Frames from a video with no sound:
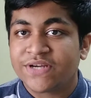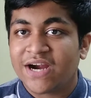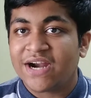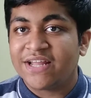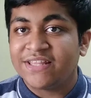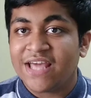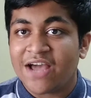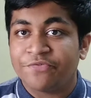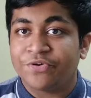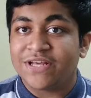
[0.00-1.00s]
regarding the
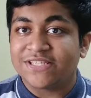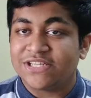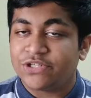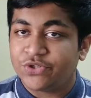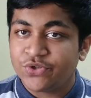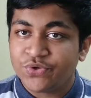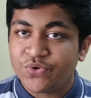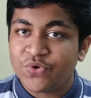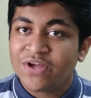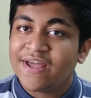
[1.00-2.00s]
iPhone SE
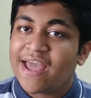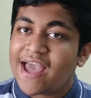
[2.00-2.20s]
2,